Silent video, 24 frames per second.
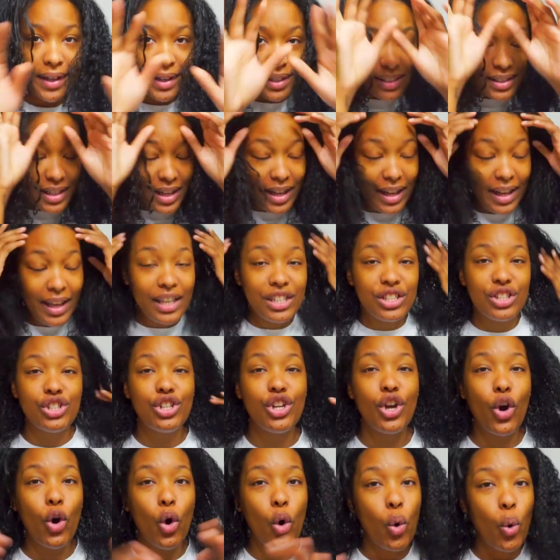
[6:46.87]
It's not, it's
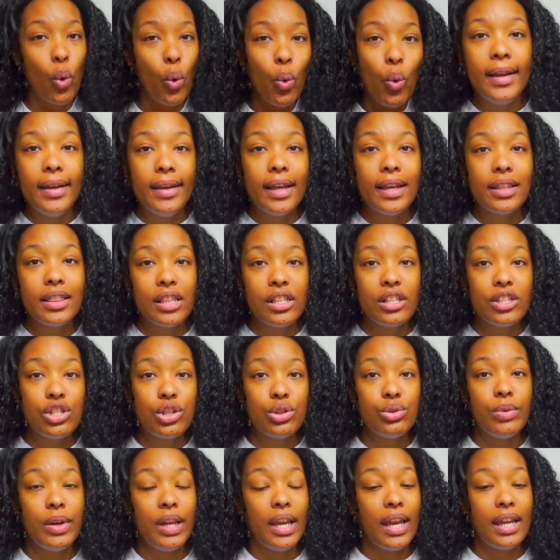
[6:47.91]
no, nothing
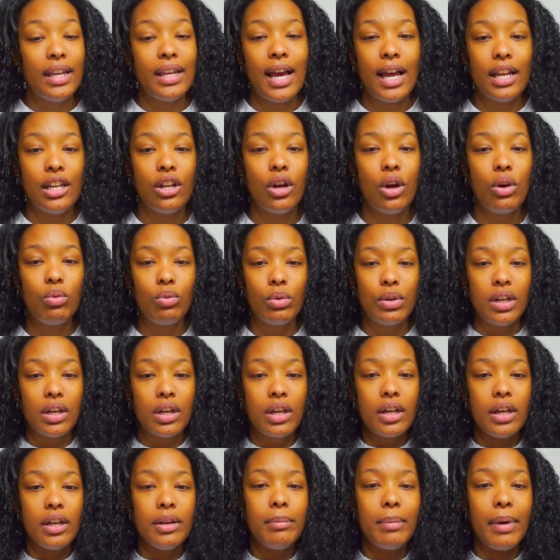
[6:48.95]
to it. And I don't want to
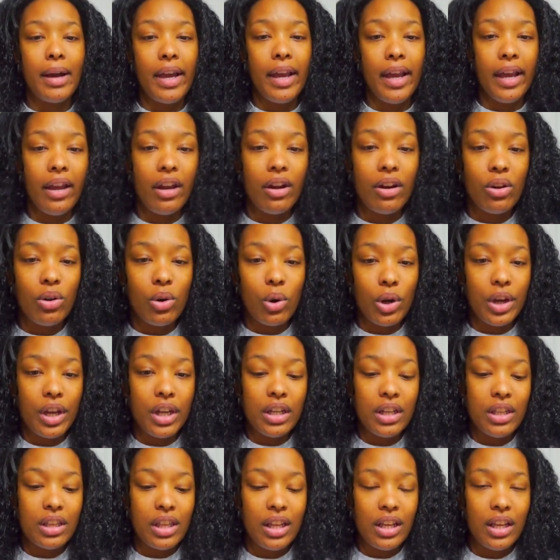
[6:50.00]
cut my hair or
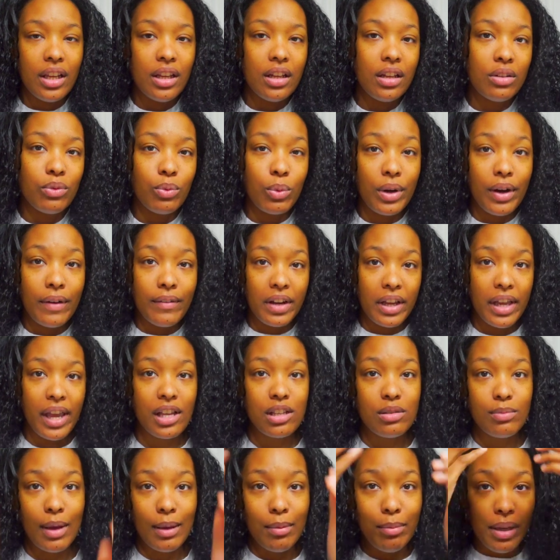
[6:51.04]
anything, whatever the
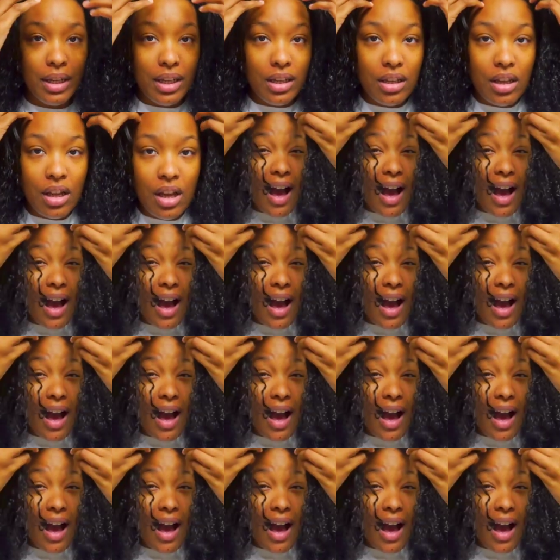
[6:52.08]
case may be.